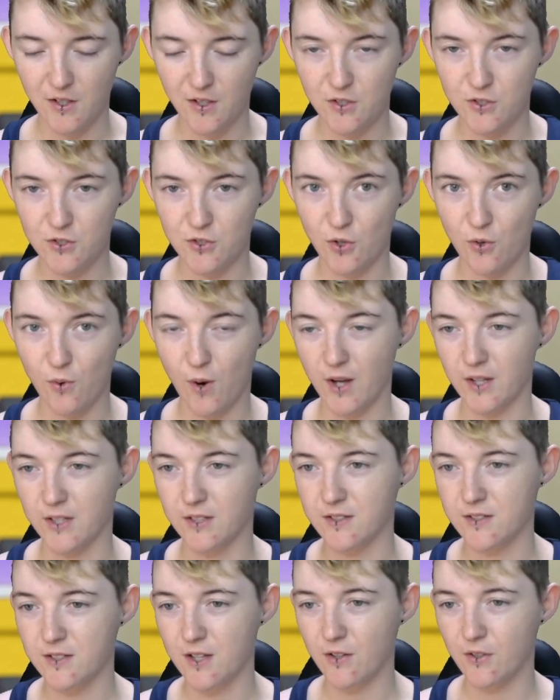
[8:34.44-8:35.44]
So I
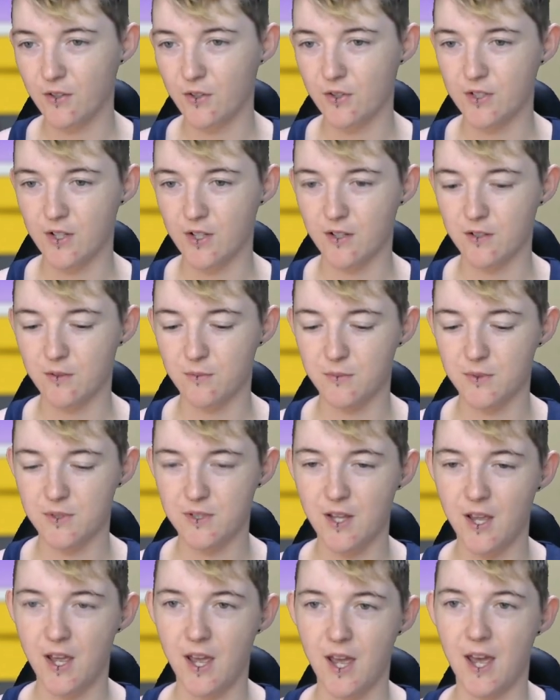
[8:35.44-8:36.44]
can sell those
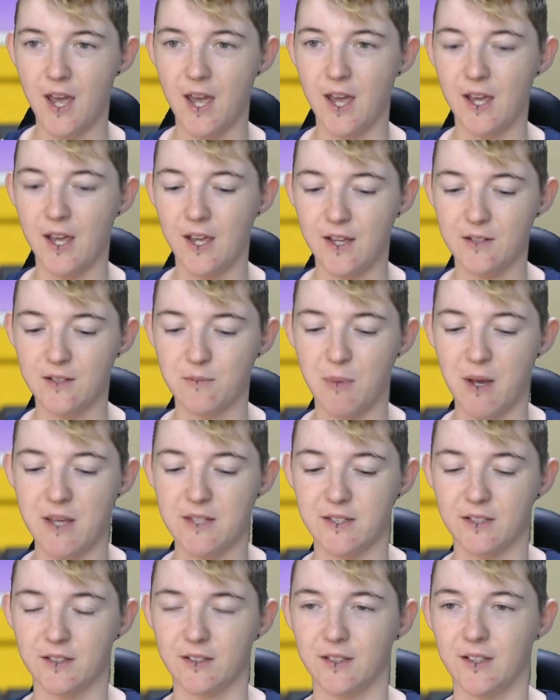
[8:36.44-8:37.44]
items and
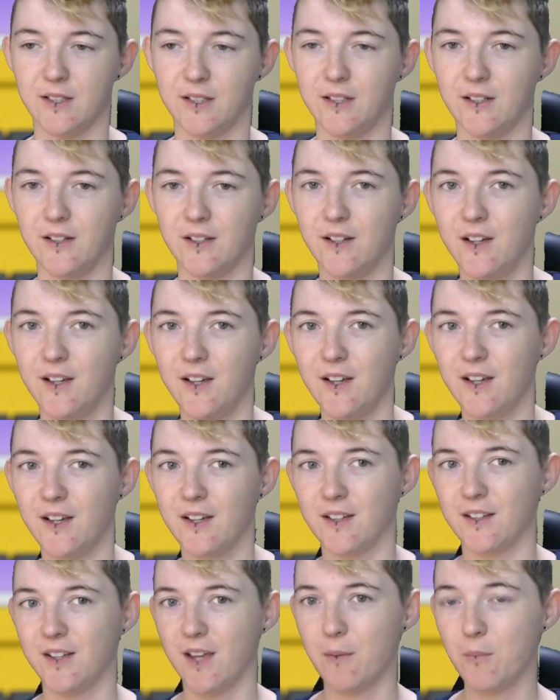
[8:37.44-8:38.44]
basically
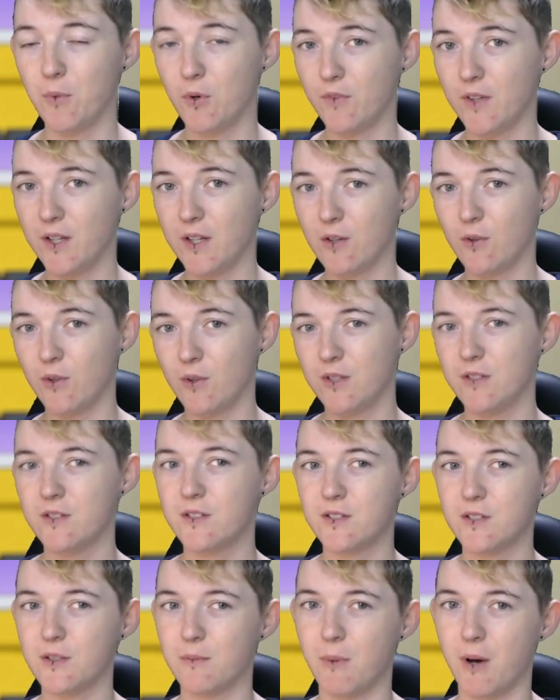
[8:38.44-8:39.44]
get more V
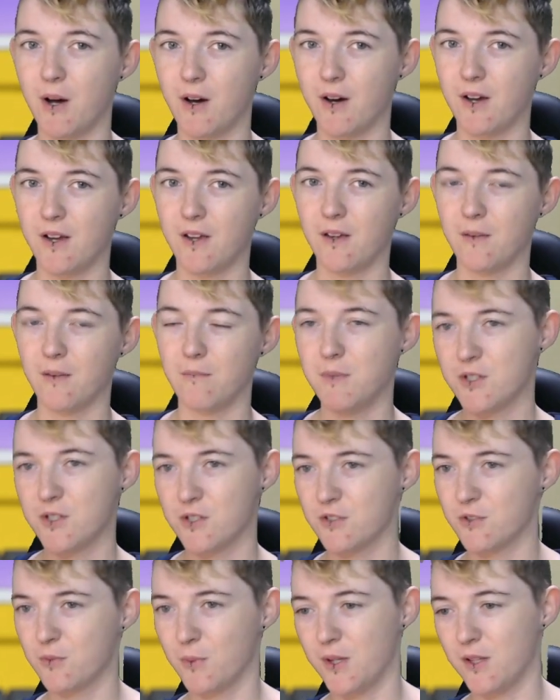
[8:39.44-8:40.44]
coins to buy
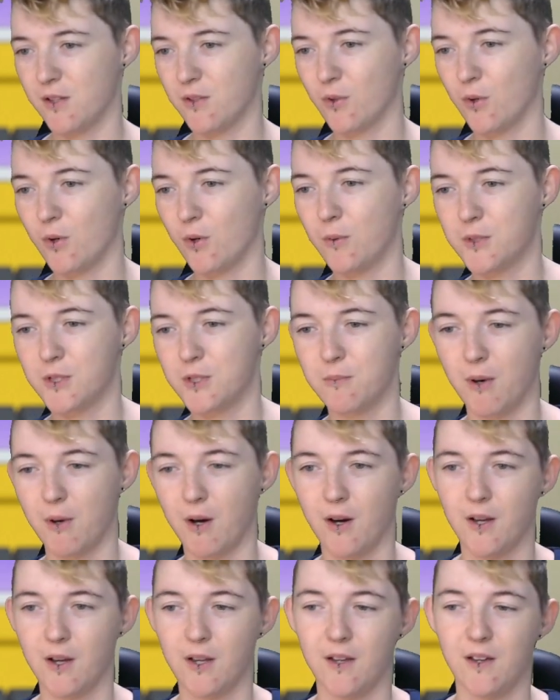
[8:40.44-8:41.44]
missions with or to
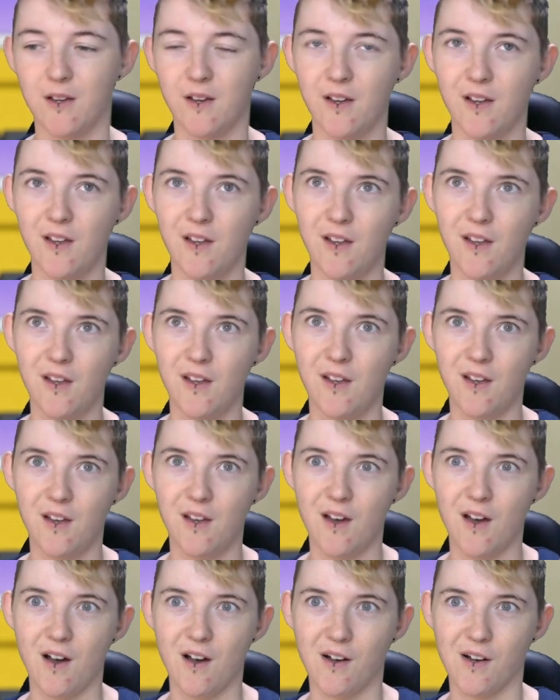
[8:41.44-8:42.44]
buy
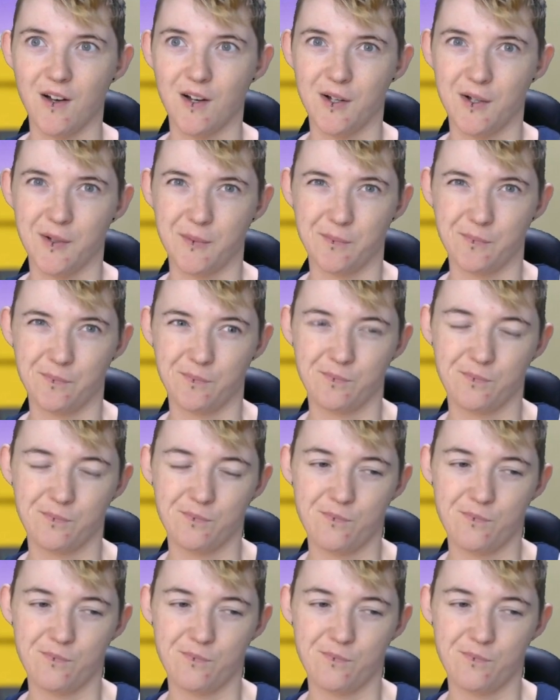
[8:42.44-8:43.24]
um